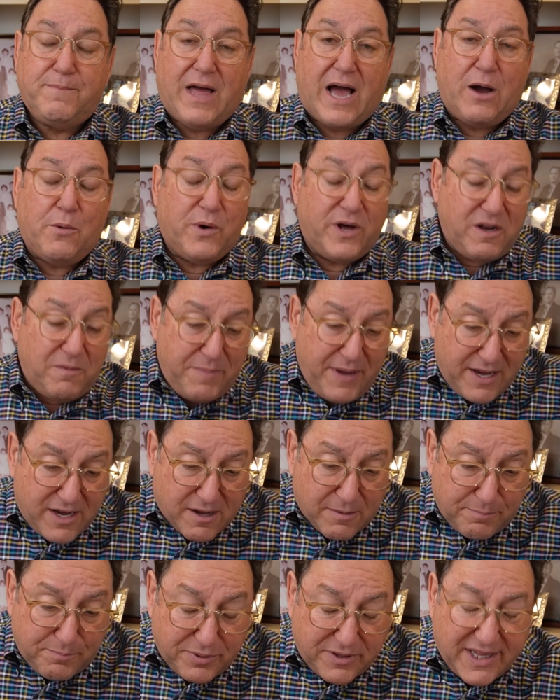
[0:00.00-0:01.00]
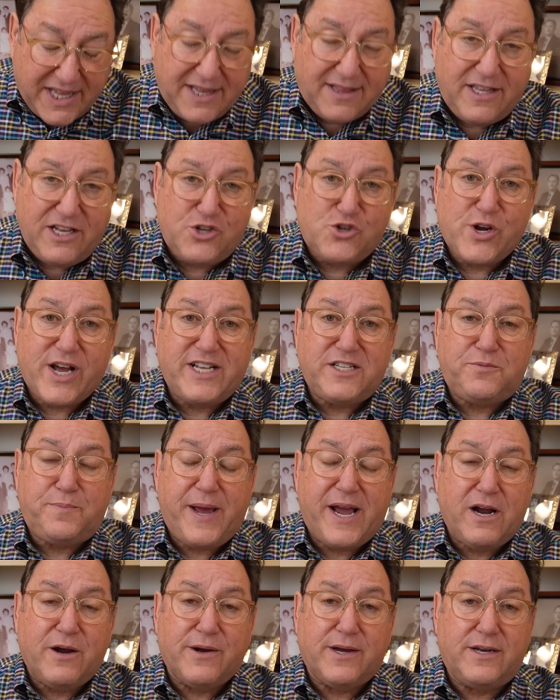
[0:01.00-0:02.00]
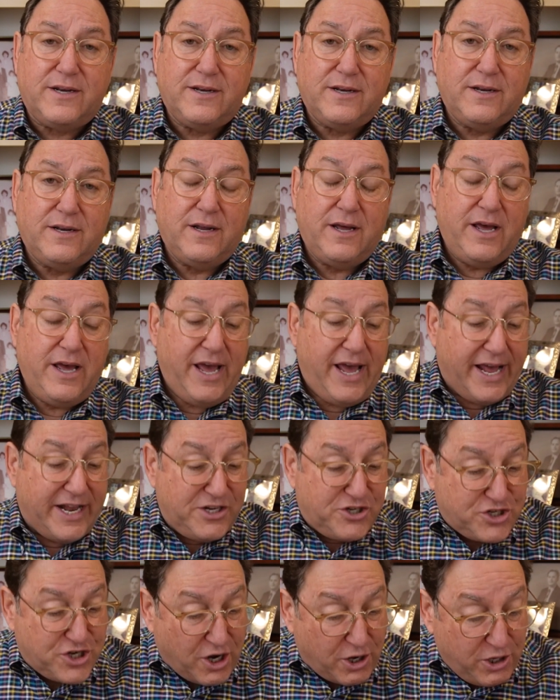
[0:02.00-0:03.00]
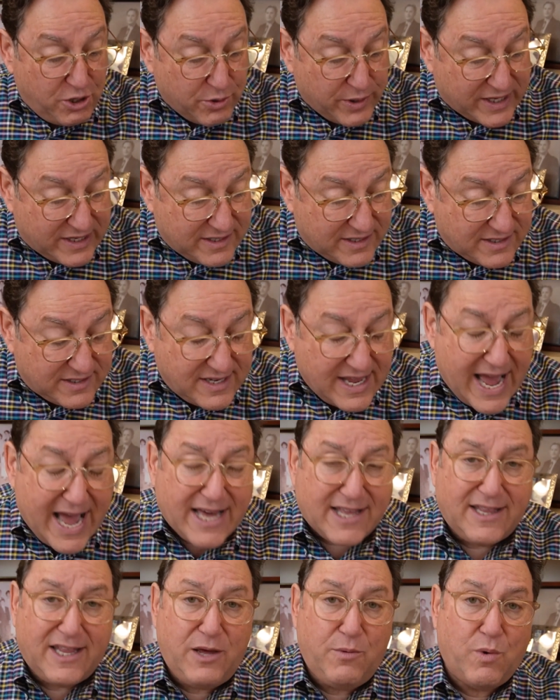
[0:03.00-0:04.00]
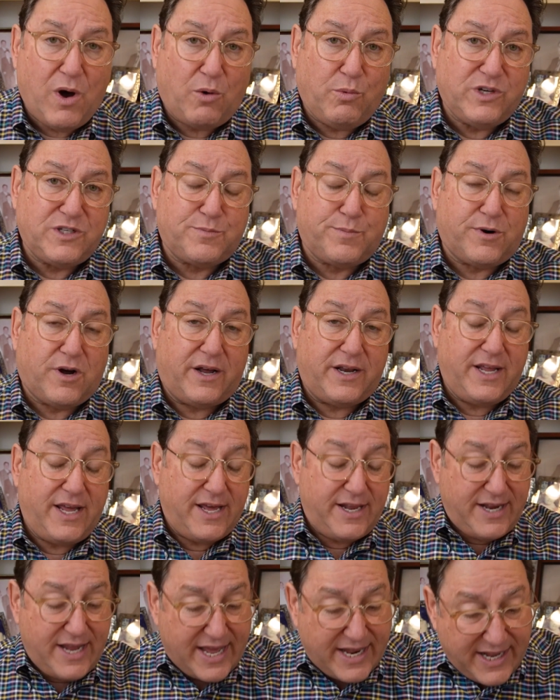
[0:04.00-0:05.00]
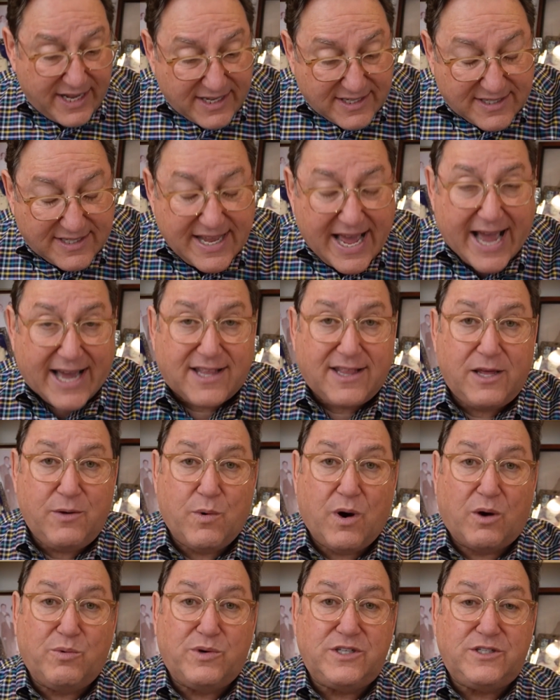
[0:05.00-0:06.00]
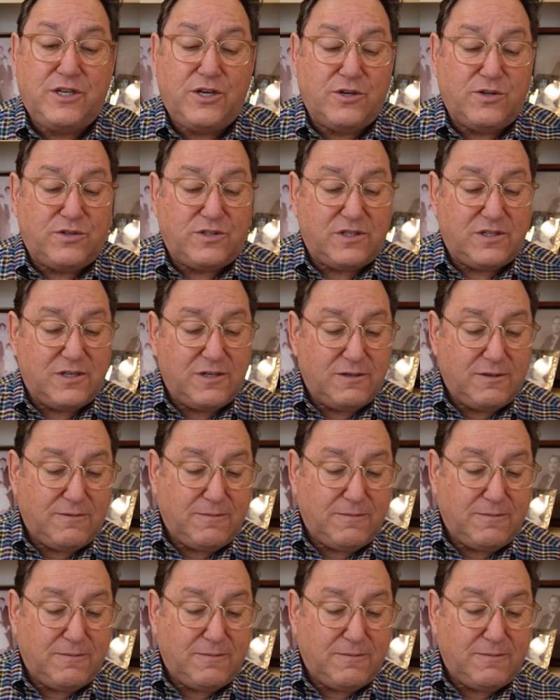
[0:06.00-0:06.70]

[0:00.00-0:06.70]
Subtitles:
I want to be completely transparent and show you exactly what was brought in and exactly what was used.